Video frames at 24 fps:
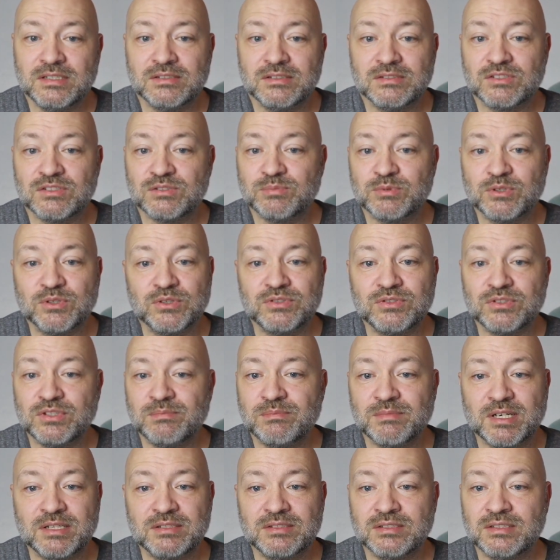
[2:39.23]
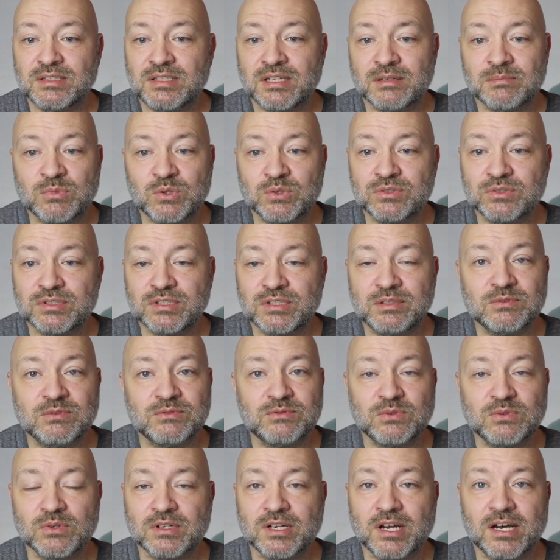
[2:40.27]
spiritually, mentally, emotionally
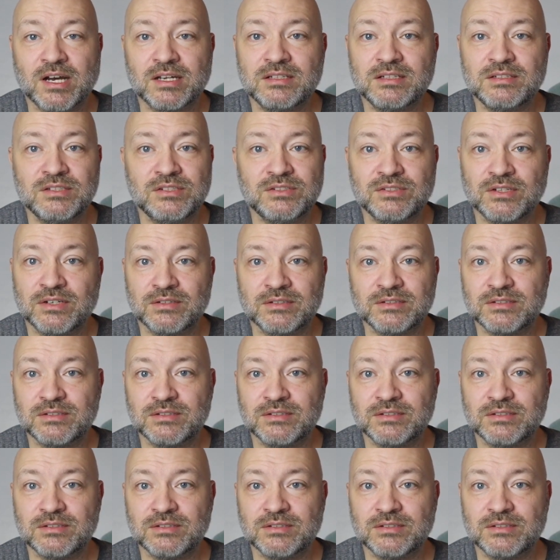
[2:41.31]
before God and each other.